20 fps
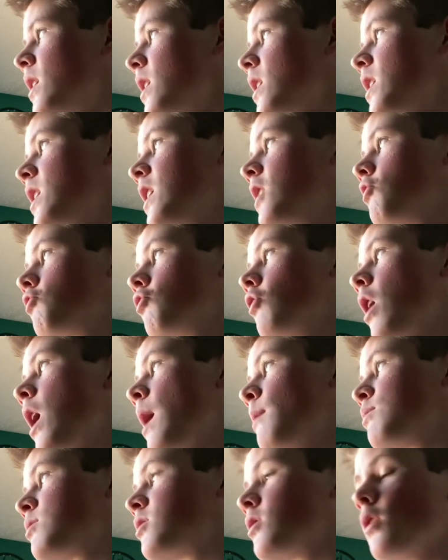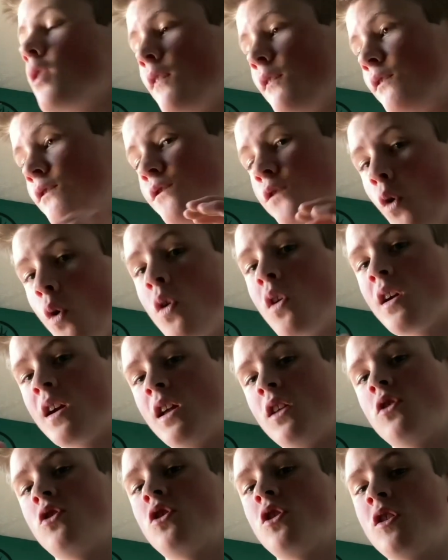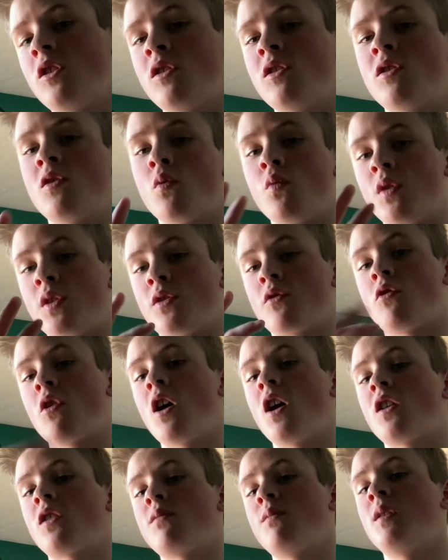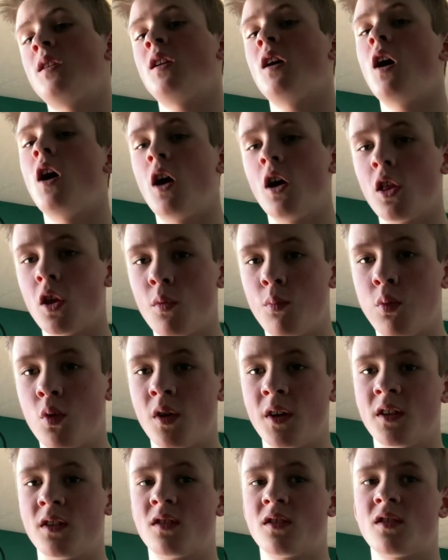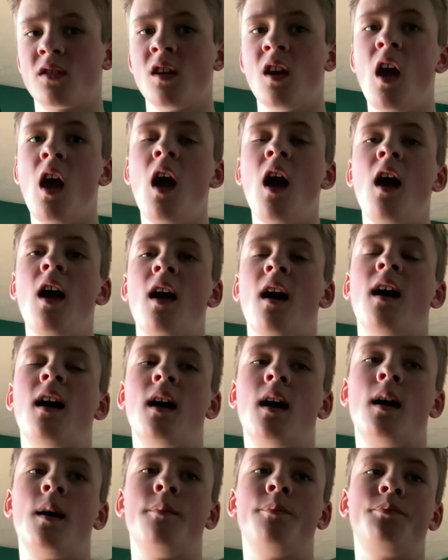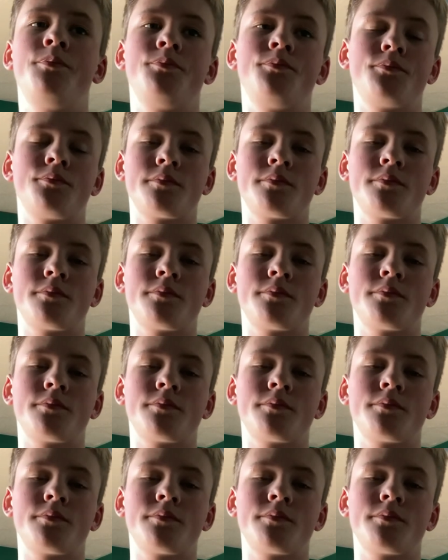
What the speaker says: It drops 4 inches with Crosman hollow points, and